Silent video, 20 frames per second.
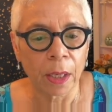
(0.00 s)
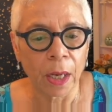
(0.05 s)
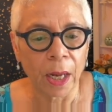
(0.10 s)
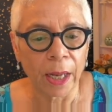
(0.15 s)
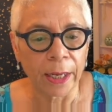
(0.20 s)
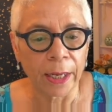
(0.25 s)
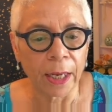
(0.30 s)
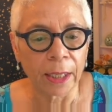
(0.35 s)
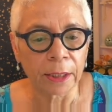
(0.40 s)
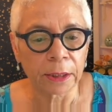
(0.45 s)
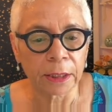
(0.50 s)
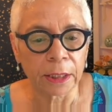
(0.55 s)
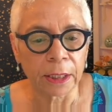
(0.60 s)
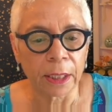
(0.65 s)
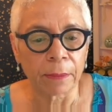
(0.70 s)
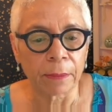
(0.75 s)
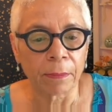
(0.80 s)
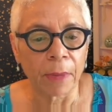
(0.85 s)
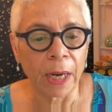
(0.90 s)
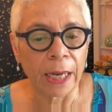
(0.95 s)
I got to
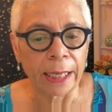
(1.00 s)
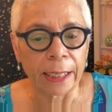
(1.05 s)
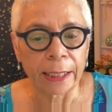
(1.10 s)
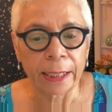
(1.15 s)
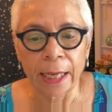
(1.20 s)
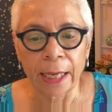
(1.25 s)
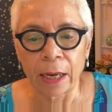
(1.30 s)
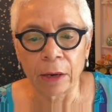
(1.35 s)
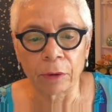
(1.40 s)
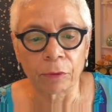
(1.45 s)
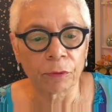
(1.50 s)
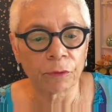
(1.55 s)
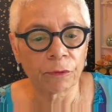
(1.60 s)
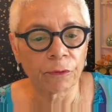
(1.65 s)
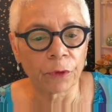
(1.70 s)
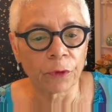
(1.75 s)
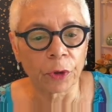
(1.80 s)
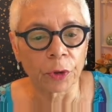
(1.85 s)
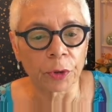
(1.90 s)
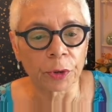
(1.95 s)
get my account
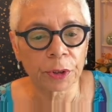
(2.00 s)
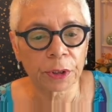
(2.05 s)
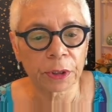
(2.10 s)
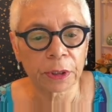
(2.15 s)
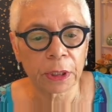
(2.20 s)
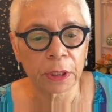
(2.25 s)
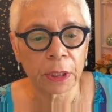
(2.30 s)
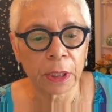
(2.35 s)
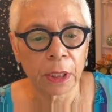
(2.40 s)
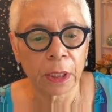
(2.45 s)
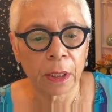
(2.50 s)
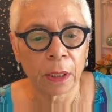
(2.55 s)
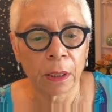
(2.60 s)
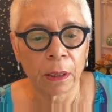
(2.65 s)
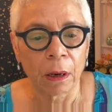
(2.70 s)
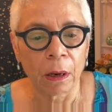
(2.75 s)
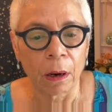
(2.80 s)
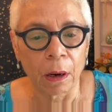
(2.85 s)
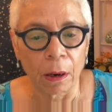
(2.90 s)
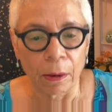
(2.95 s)
first.
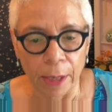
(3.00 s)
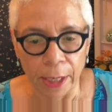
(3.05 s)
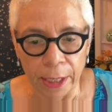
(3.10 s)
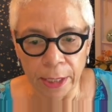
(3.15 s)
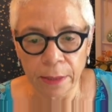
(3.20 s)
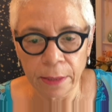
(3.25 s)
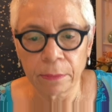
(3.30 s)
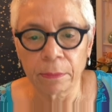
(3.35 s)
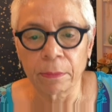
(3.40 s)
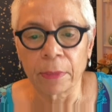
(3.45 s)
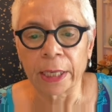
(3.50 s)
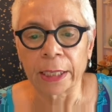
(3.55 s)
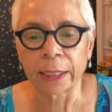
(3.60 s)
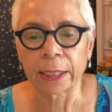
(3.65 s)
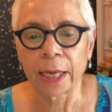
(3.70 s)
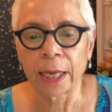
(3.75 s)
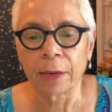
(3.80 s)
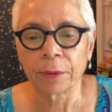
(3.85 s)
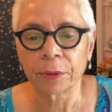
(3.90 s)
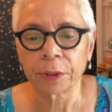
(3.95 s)
All right, my
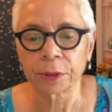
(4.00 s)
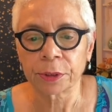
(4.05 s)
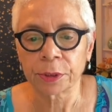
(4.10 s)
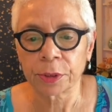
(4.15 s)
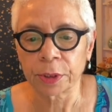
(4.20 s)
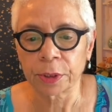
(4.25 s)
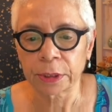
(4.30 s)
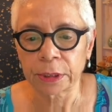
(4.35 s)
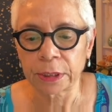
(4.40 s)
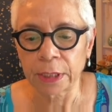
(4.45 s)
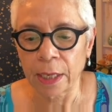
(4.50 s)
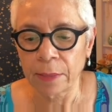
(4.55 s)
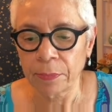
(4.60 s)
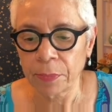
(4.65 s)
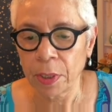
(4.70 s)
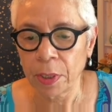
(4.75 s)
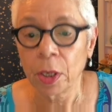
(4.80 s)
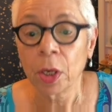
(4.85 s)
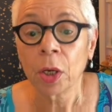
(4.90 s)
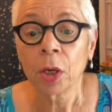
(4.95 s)
account is hooked
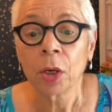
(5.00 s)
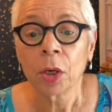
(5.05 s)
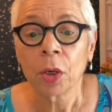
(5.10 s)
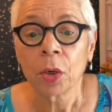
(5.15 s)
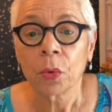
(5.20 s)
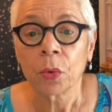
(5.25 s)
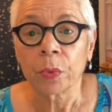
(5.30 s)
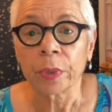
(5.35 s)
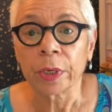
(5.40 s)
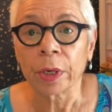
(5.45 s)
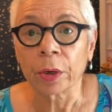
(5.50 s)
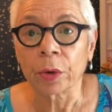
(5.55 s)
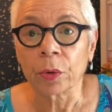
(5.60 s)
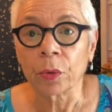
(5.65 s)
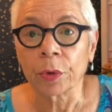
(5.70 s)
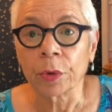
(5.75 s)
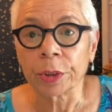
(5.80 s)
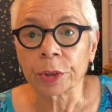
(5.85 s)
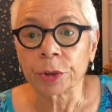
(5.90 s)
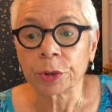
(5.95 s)
up. We are
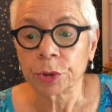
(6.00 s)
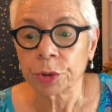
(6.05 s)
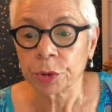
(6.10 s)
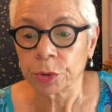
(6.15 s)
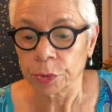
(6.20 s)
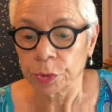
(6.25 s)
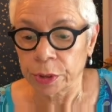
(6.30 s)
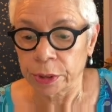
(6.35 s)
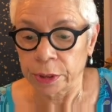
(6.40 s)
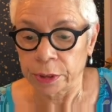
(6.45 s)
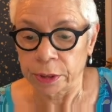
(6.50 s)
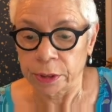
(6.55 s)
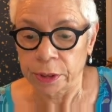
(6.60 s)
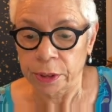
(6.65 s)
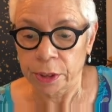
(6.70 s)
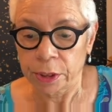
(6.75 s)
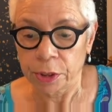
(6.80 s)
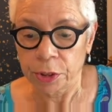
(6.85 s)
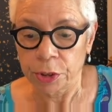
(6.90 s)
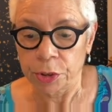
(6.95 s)
going to
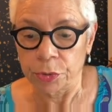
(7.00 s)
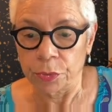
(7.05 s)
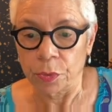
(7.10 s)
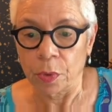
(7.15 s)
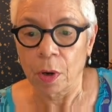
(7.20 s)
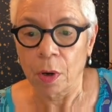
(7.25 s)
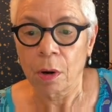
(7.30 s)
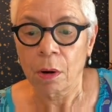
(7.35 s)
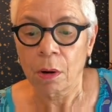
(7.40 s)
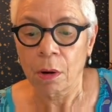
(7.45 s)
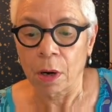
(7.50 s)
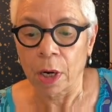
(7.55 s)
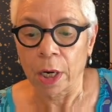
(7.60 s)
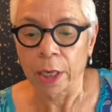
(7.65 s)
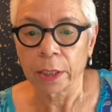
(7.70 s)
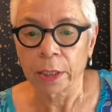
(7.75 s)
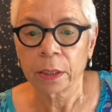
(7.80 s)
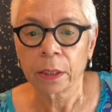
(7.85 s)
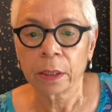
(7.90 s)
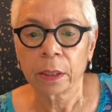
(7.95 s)
continue
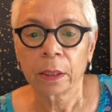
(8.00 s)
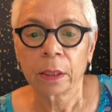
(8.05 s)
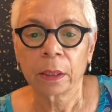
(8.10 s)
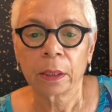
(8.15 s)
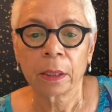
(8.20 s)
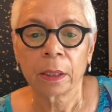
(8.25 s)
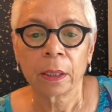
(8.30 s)
on.